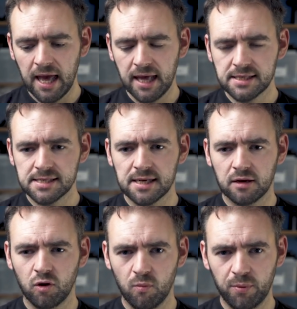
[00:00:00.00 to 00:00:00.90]
It's a
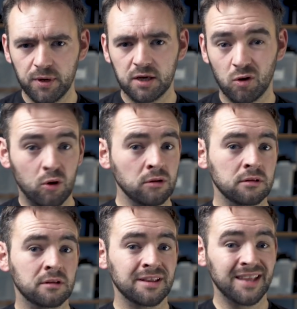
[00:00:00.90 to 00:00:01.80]
company
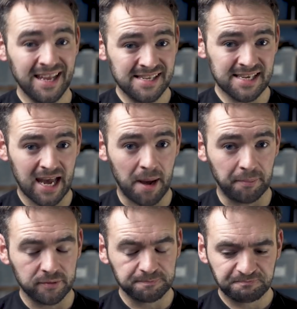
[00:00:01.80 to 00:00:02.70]
called LensCapt,